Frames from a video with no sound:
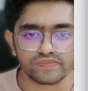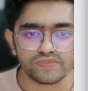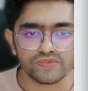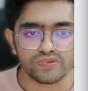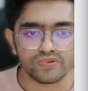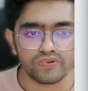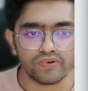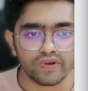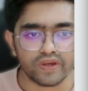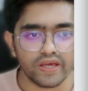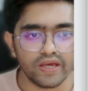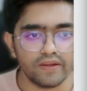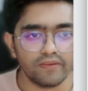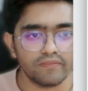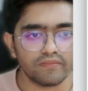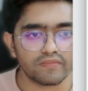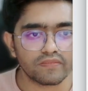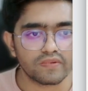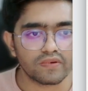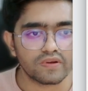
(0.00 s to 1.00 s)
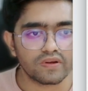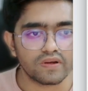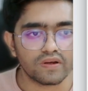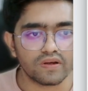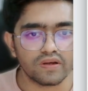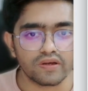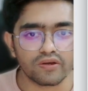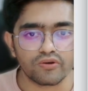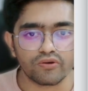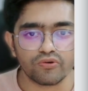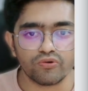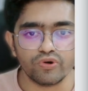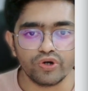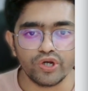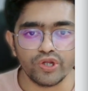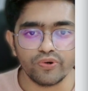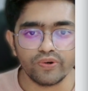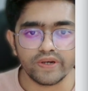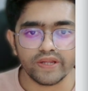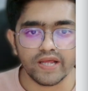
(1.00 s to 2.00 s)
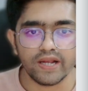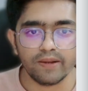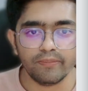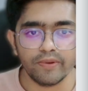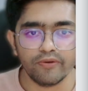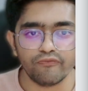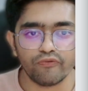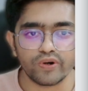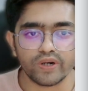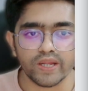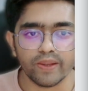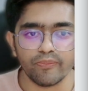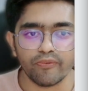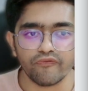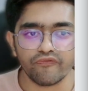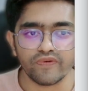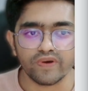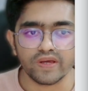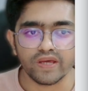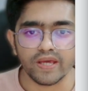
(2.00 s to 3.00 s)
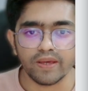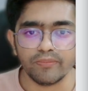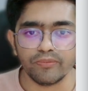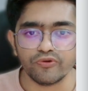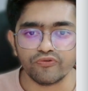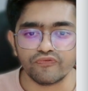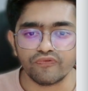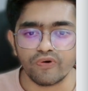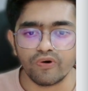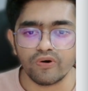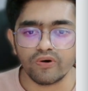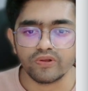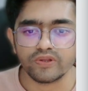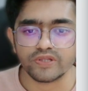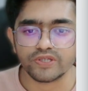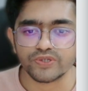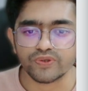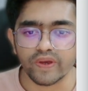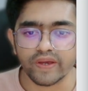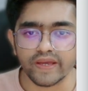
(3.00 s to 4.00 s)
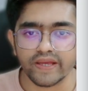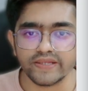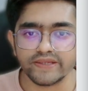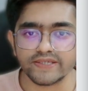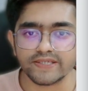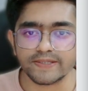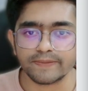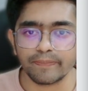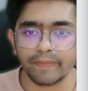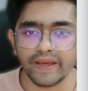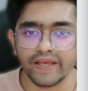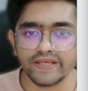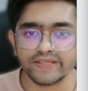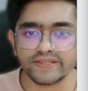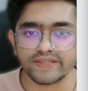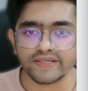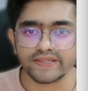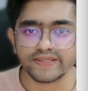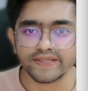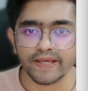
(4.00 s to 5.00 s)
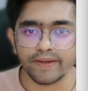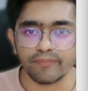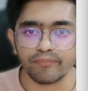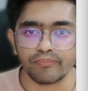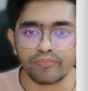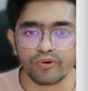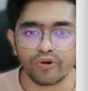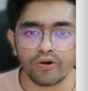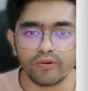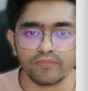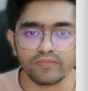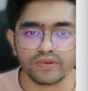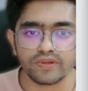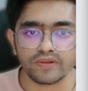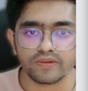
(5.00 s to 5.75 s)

Okay, could you tell me what type of a game you want? So I can just paste the same prompt.